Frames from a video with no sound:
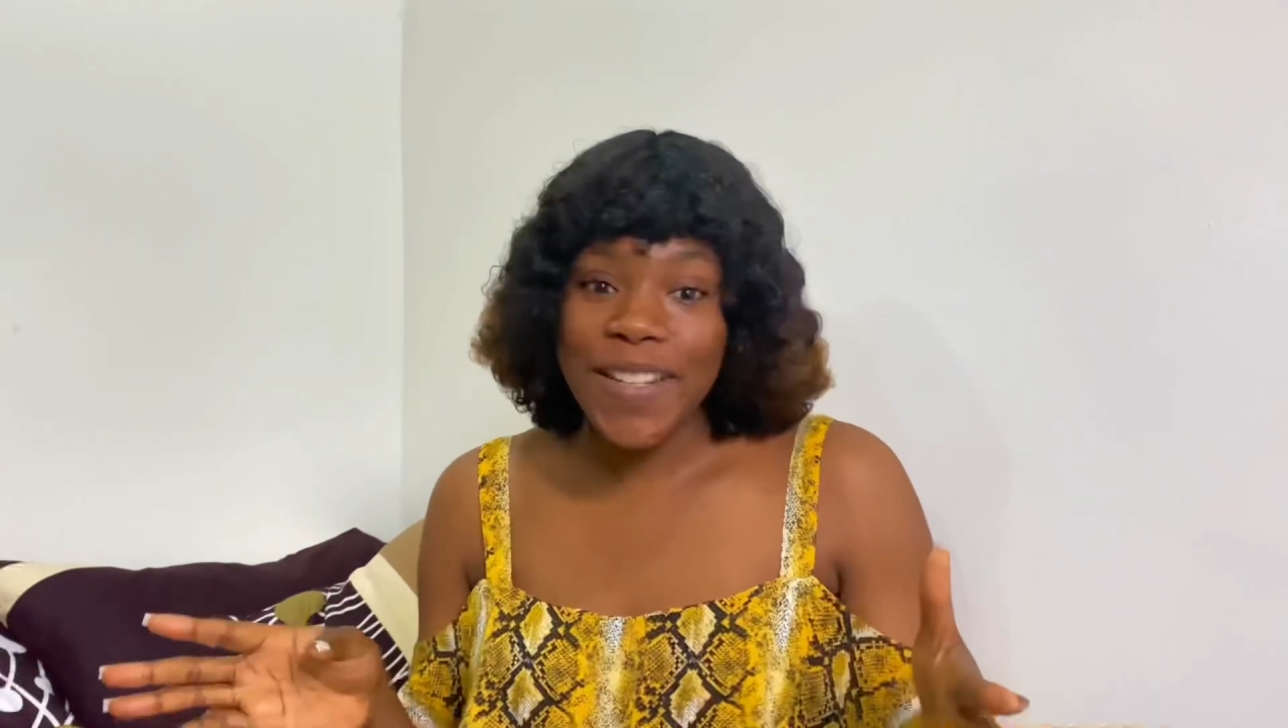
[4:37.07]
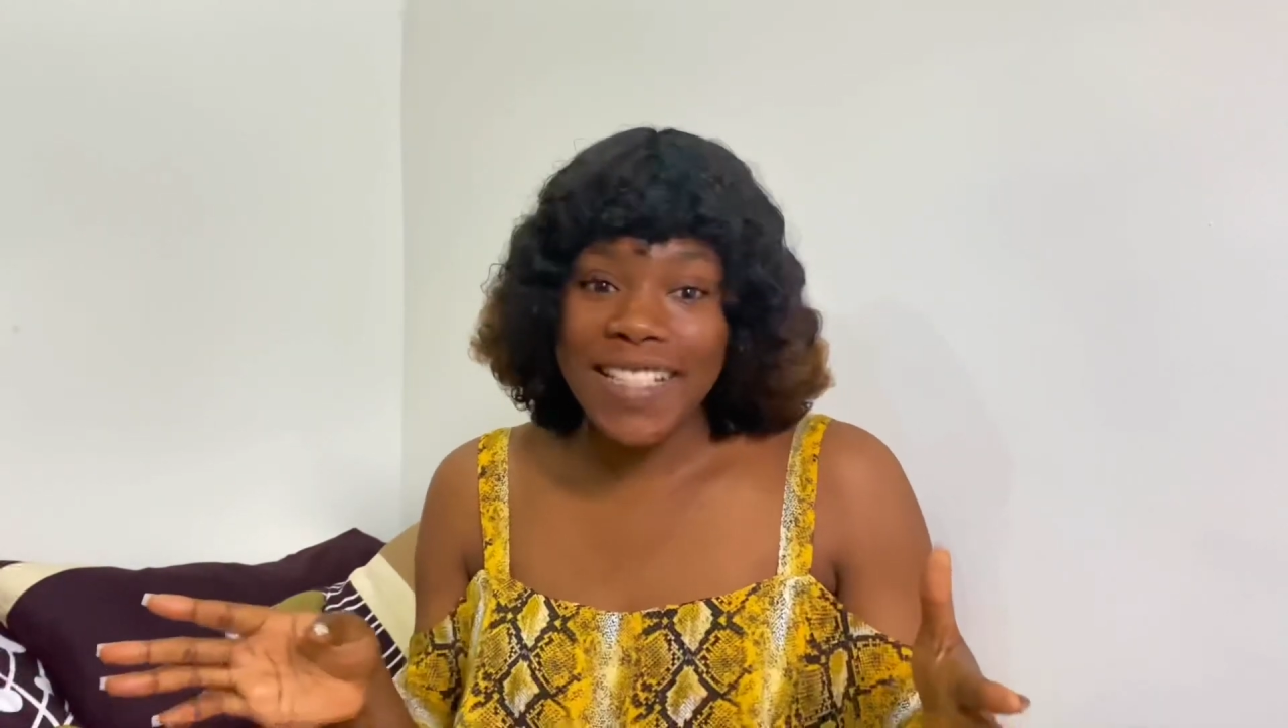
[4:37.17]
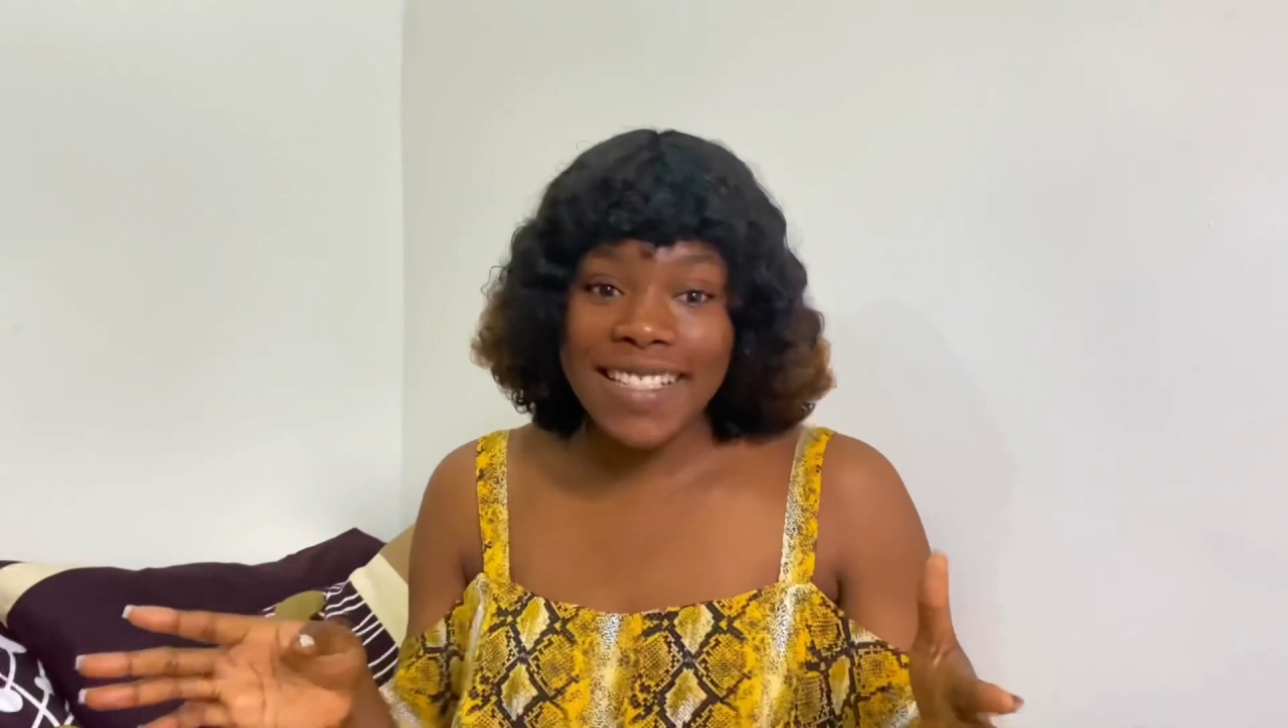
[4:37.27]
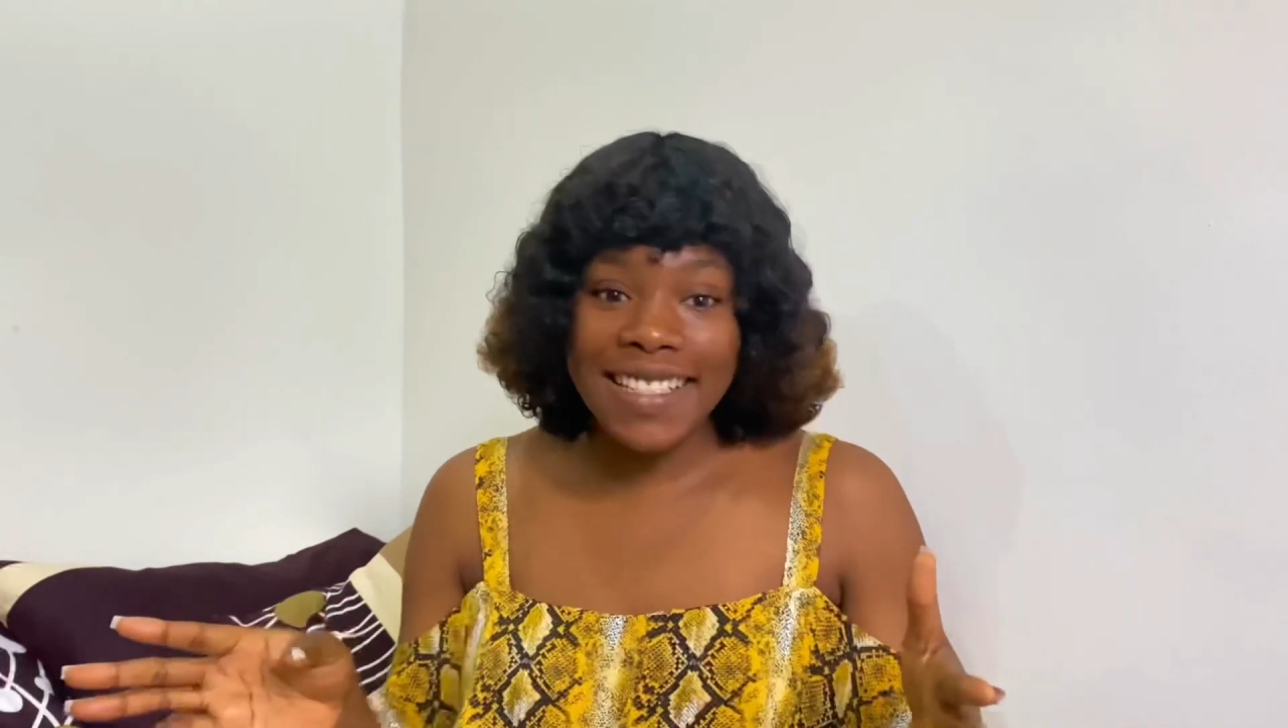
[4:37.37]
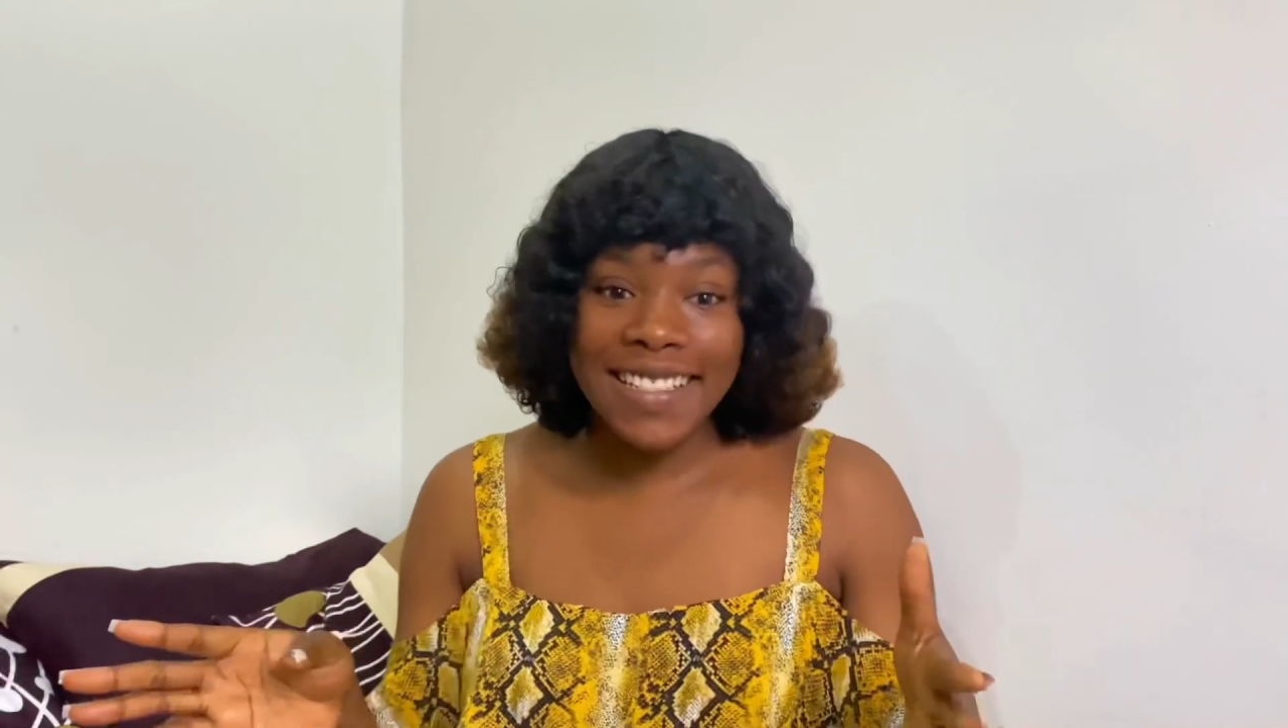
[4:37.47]

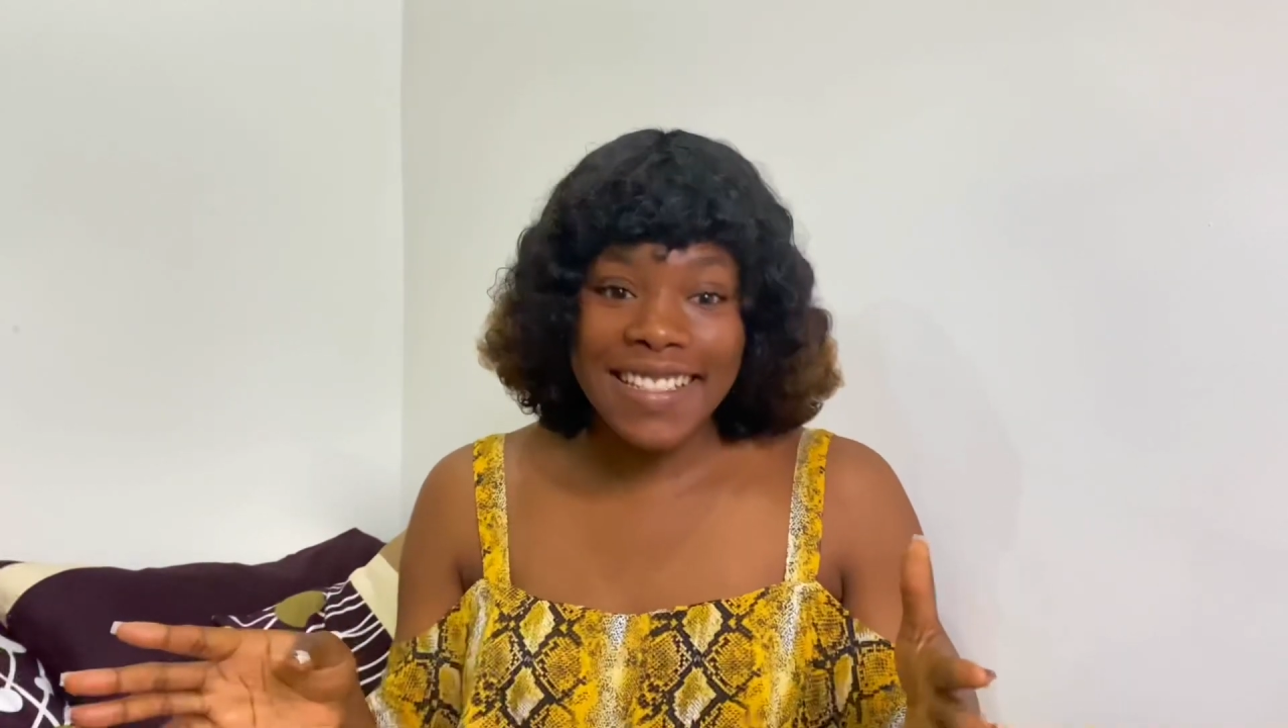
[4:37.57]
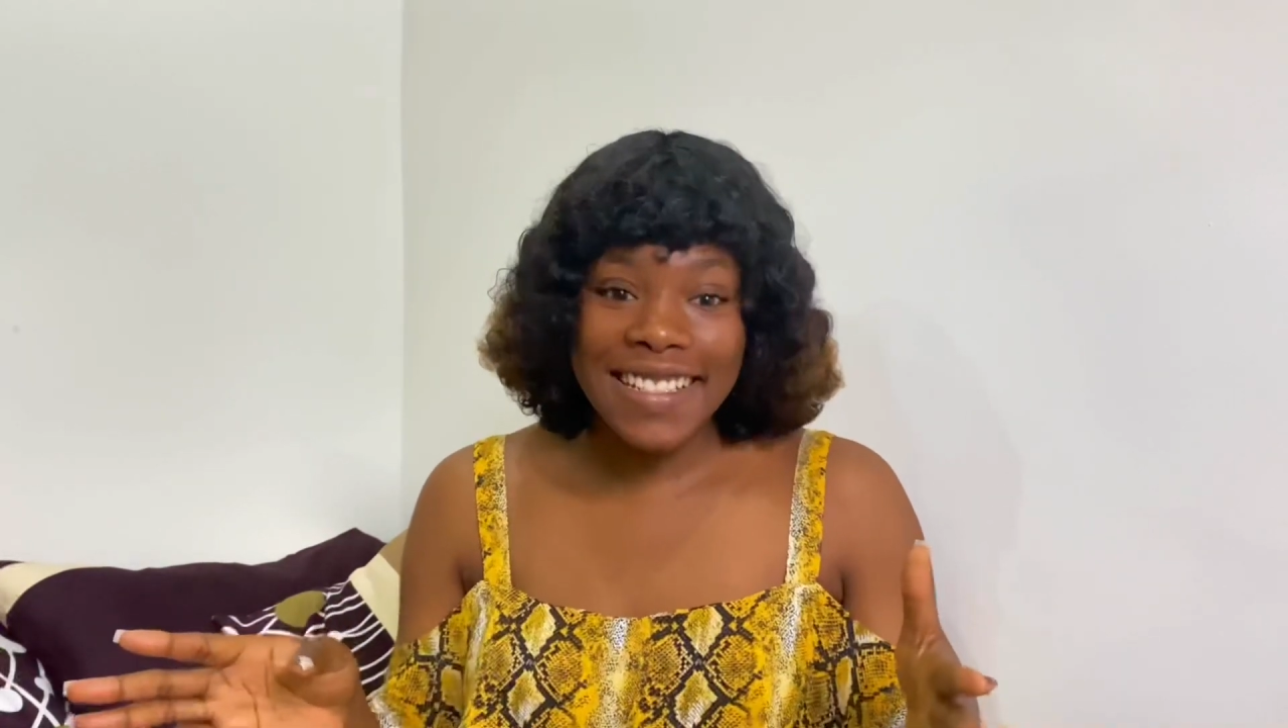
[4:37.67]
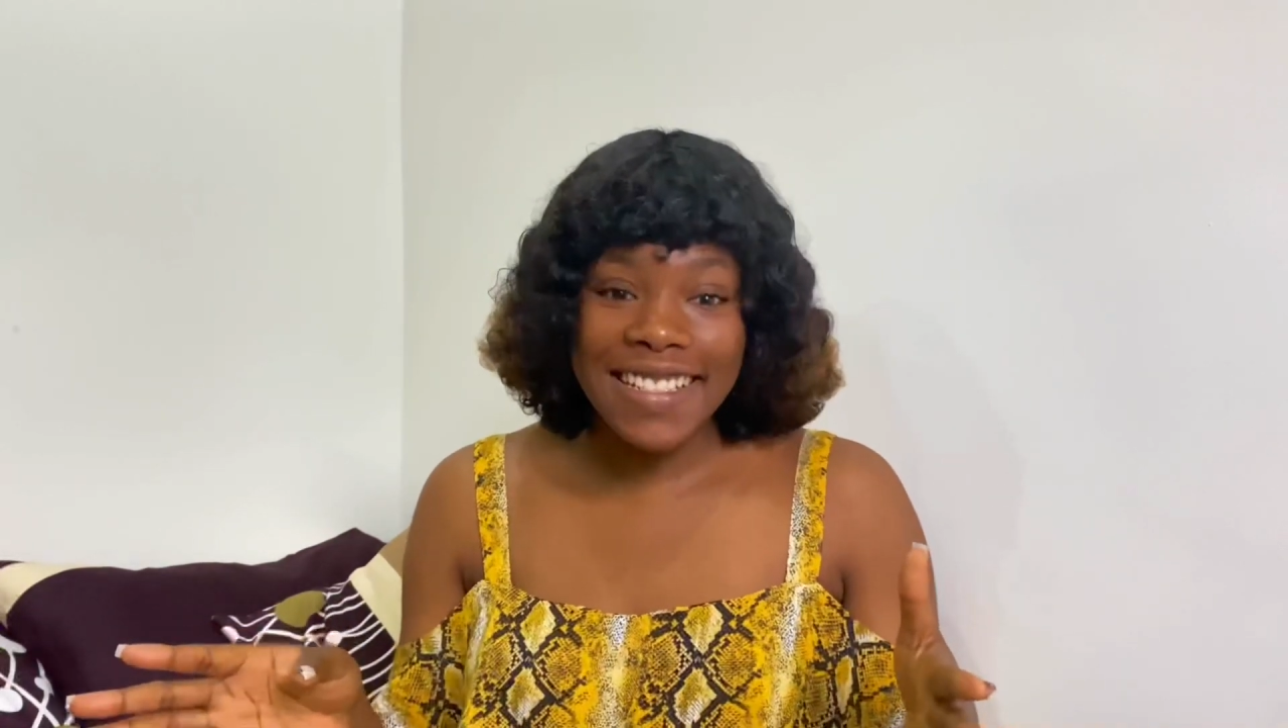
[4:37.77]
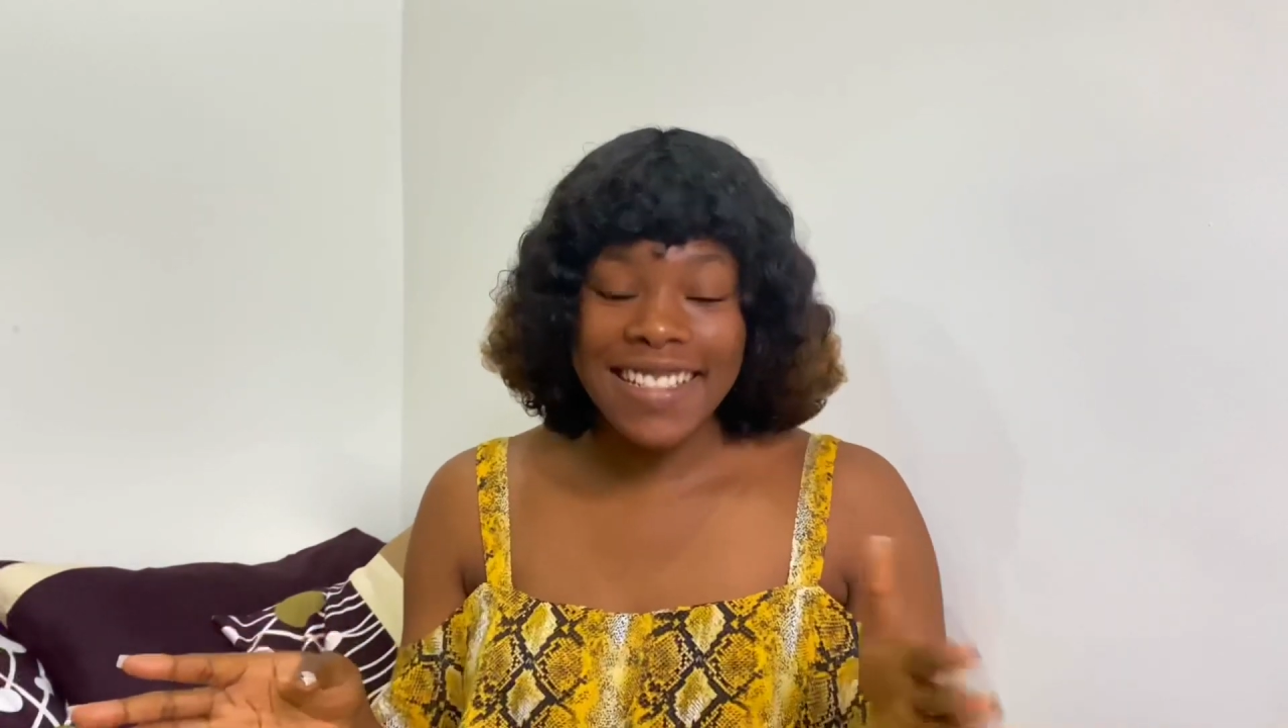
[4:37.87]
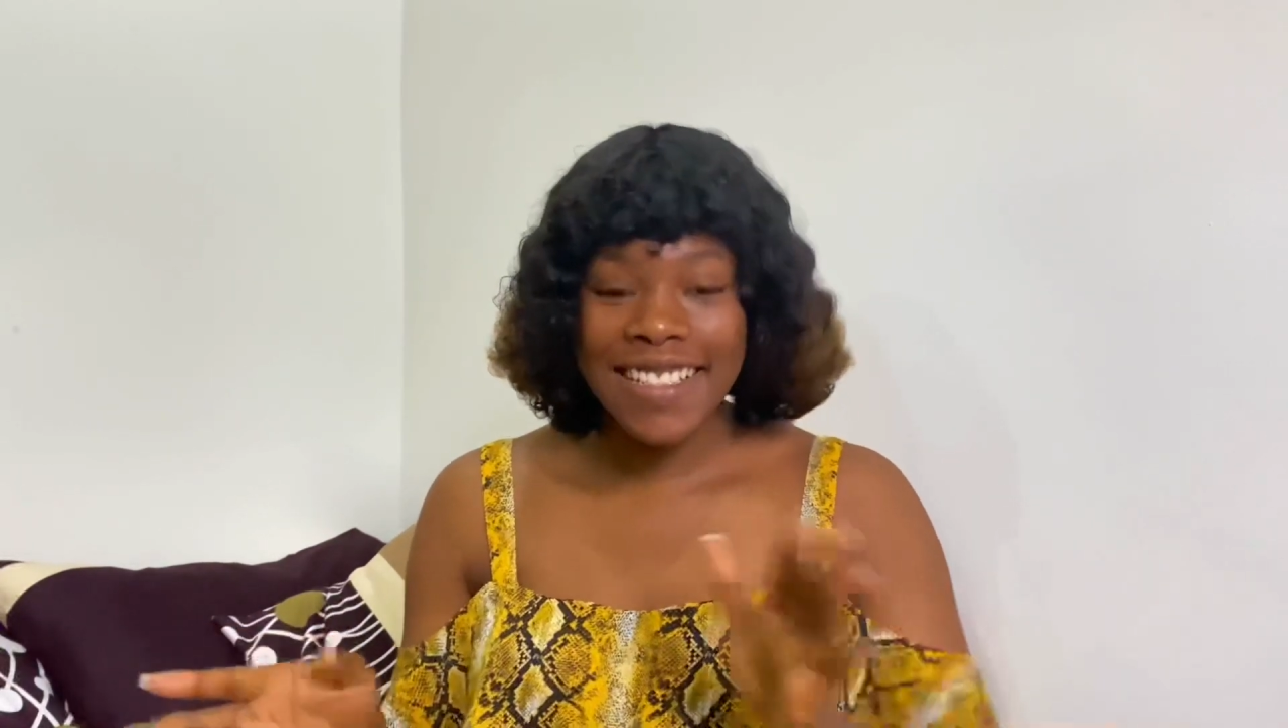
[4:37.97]

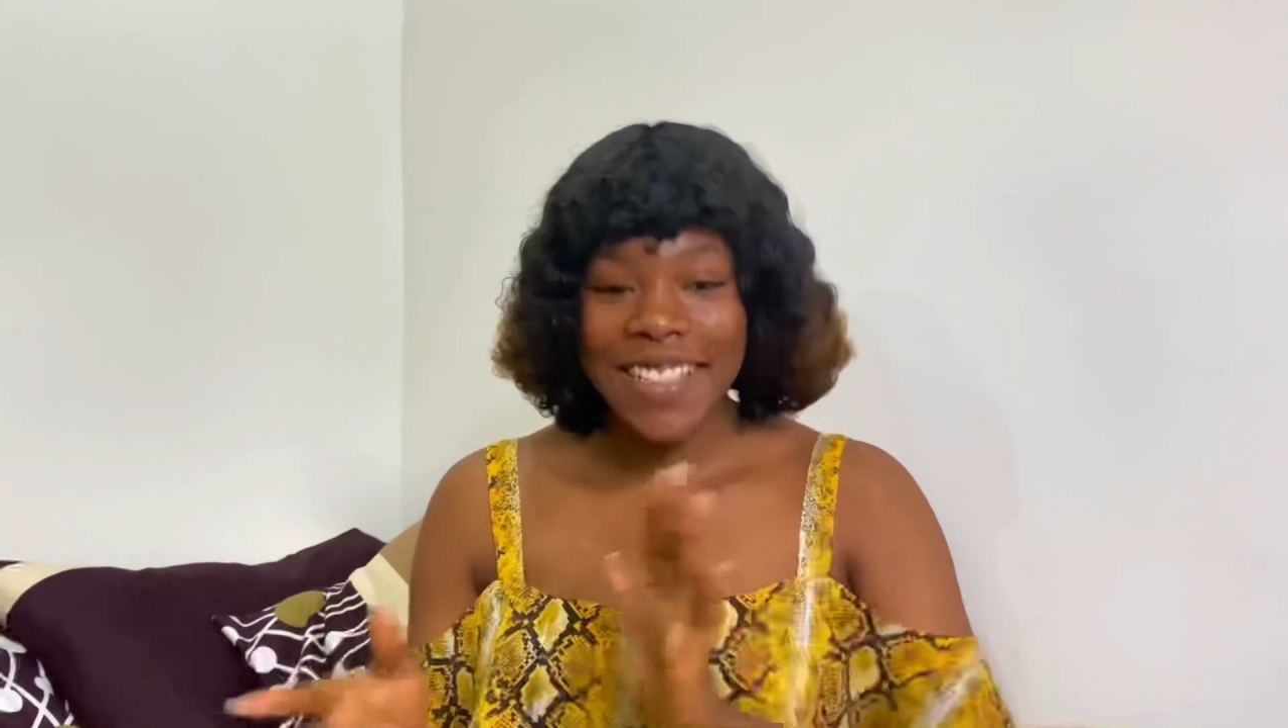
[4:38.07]
existed,